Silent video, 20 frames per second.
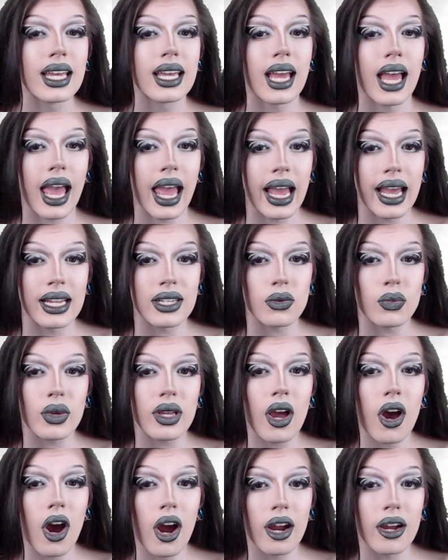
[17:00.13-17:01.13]
And we
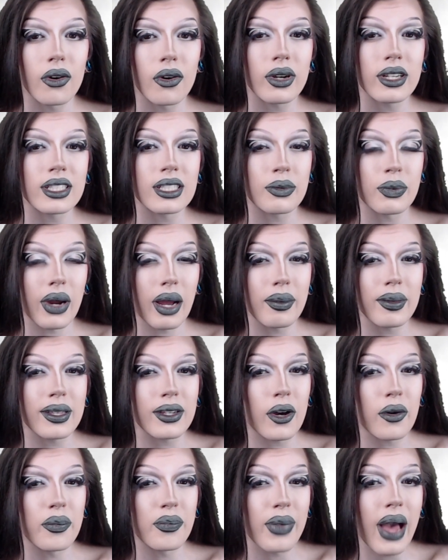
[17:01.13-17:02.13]
are going to probably
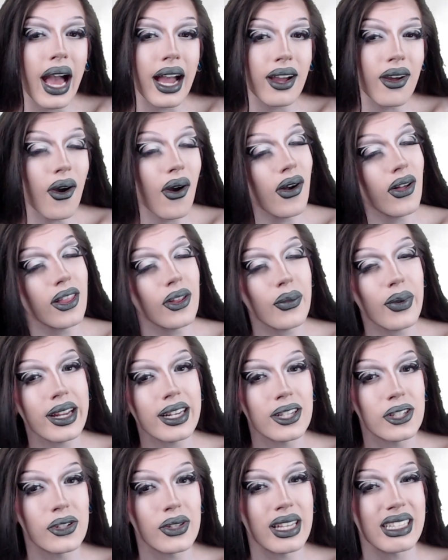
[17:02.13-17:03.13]
go back all the way to
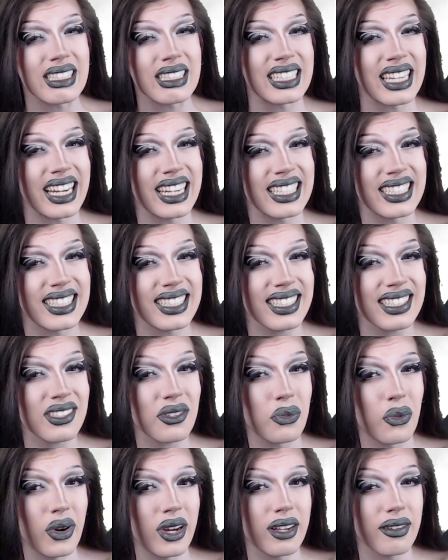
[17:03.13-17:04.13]
2009 and season
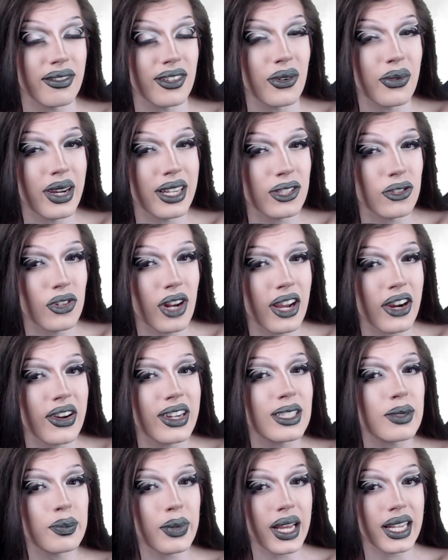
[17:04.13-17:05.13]
1 of US Drag
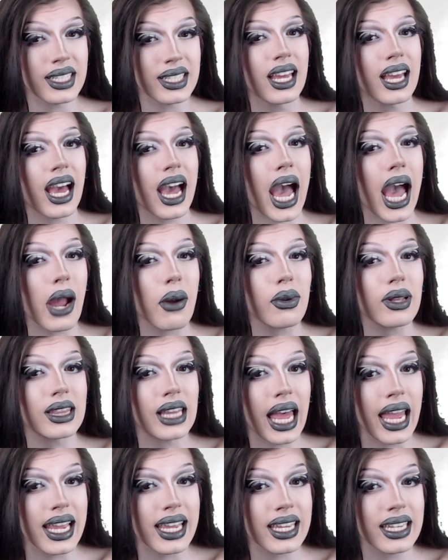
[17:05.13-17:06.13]
Race, but I would
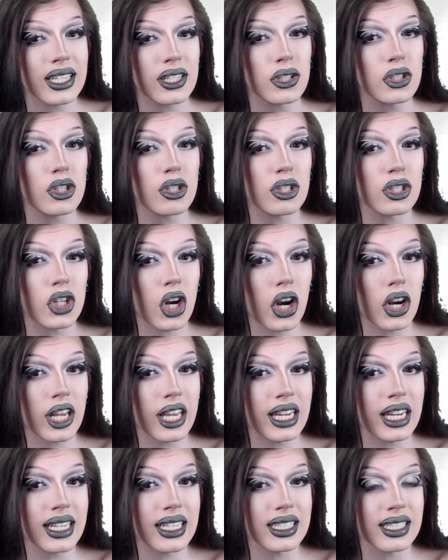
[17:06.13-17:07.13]
like to start
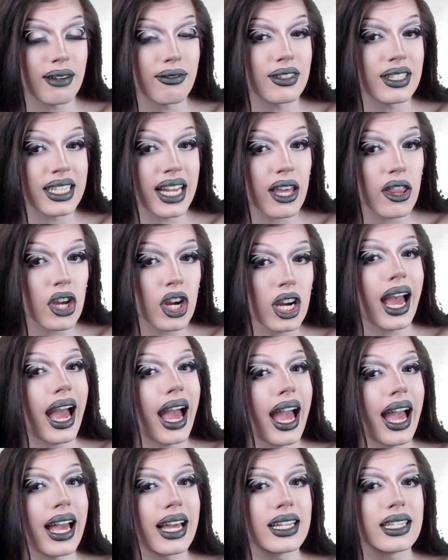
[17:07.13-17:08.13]
getting stuff together
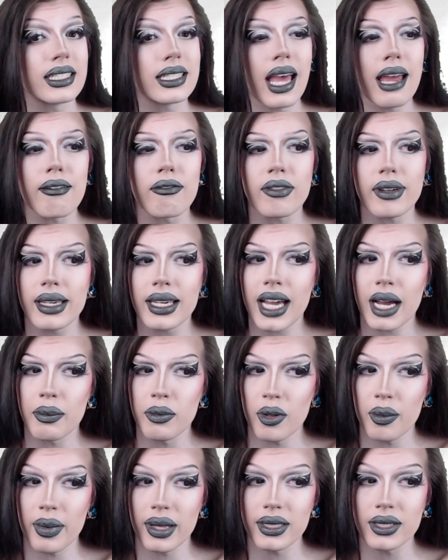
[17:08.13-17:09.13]
and every couple
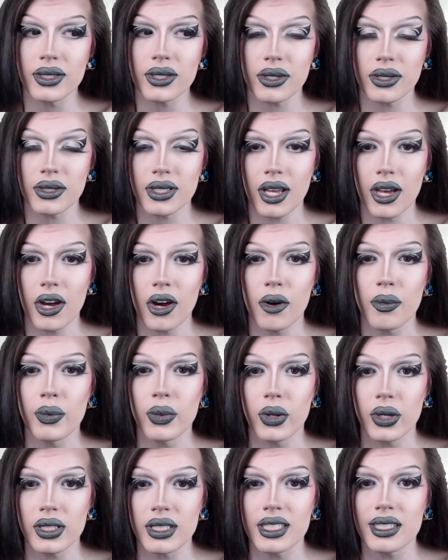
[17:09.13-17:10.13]
of months or so
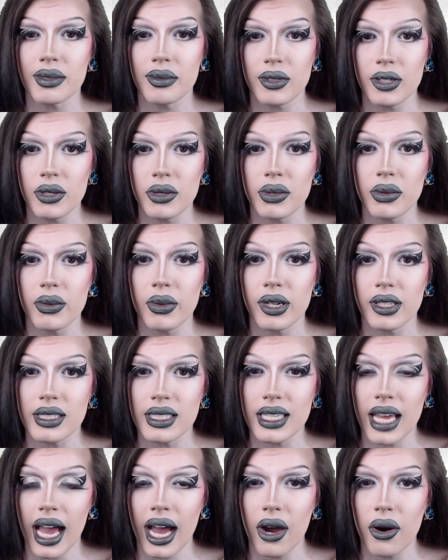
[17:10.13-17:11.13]
put some new ones
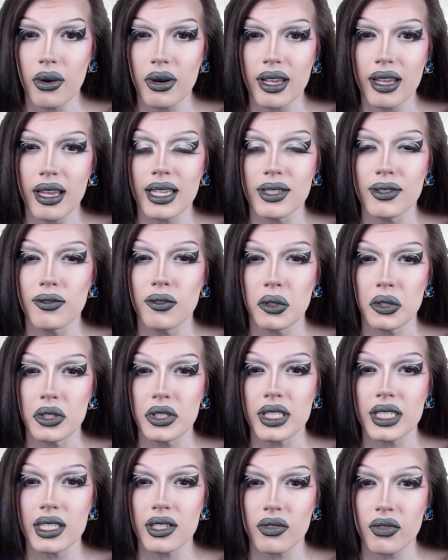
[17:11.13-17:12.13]
out as full
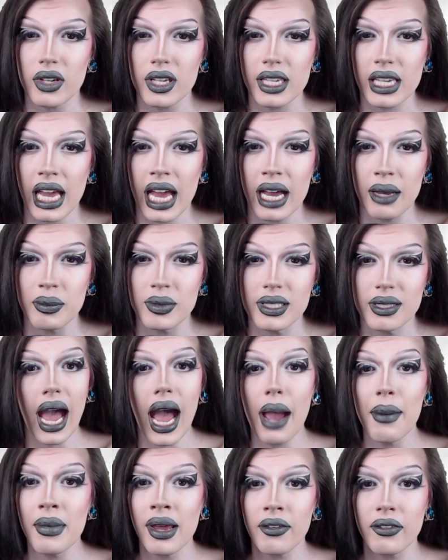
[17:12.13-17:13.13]
season recaps.
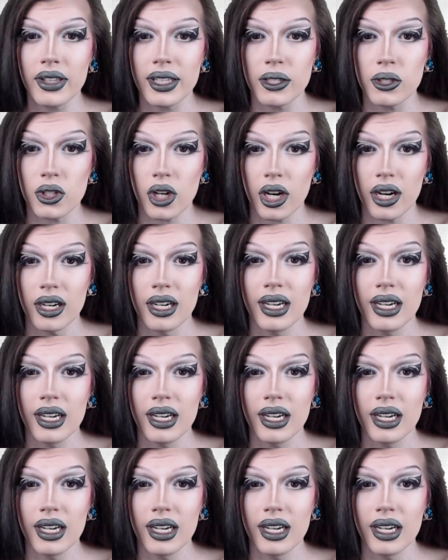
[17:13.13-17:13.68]
I'm not really sure.